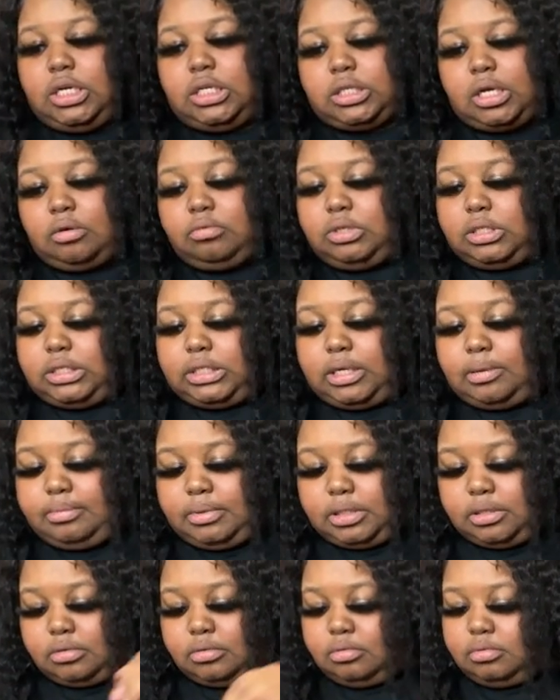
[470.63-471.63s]
is on to
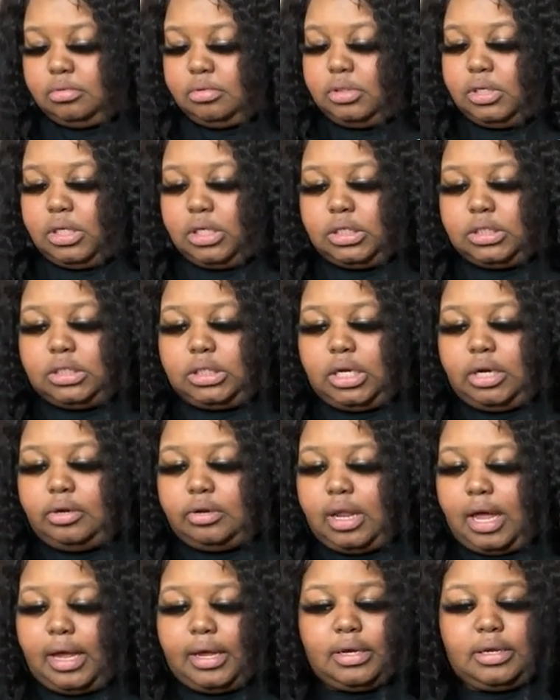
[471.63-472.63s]
something. Cause they're
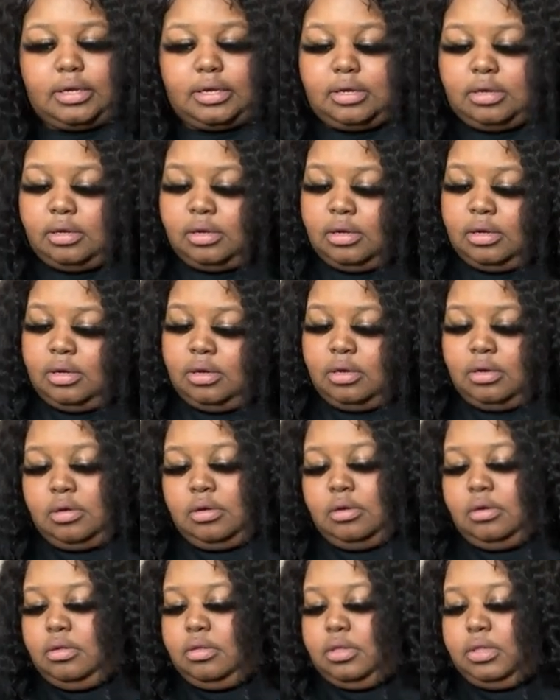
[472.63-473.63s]
like,
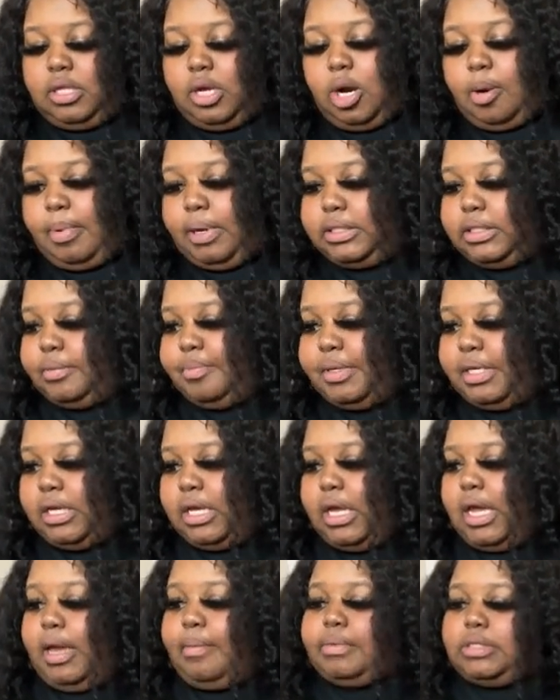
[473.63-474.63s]
they're about to be
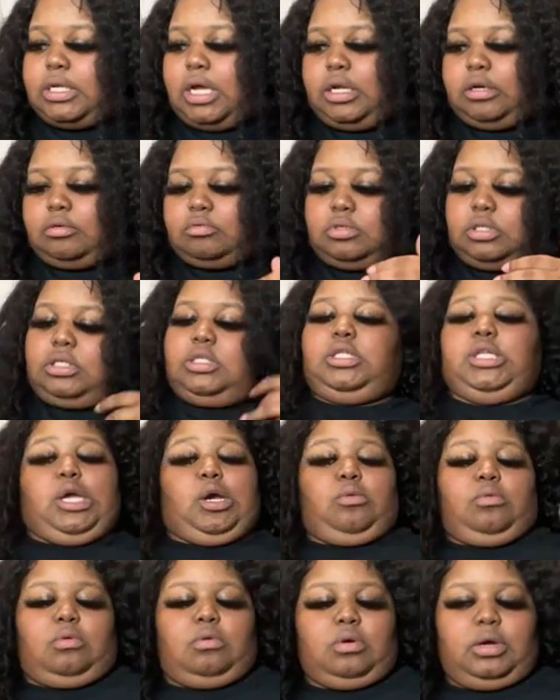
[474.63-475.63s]
Amazon on
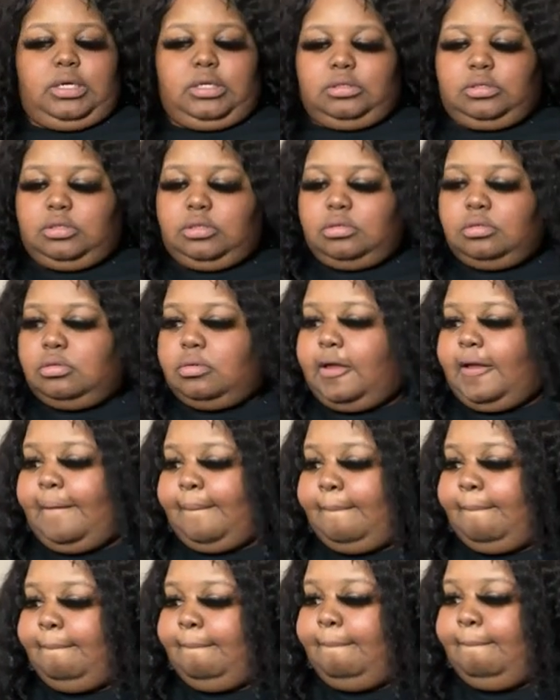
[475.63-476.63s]
steroids.
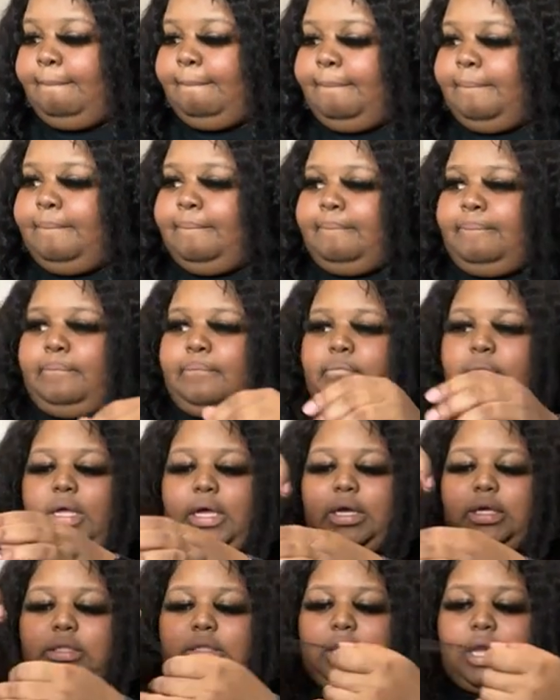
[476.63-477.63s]

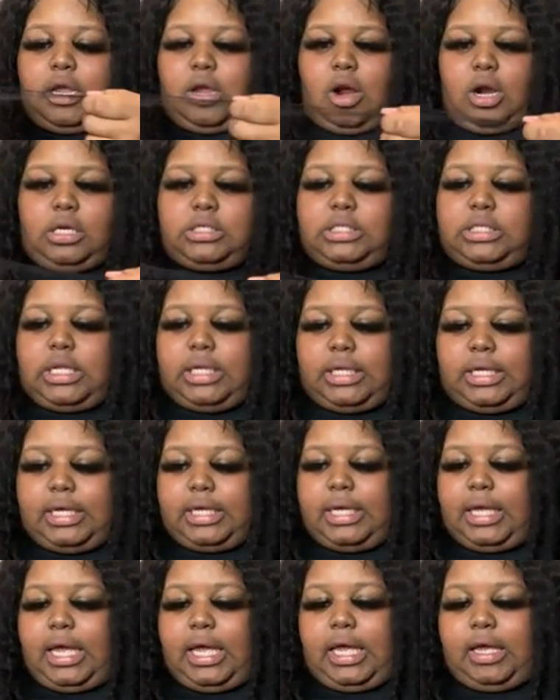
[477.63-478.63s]
Like, they are selling
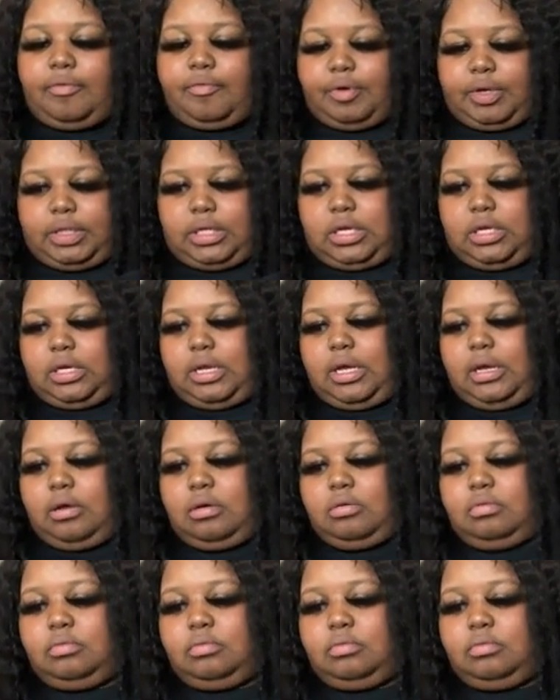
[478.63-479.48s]
everything now.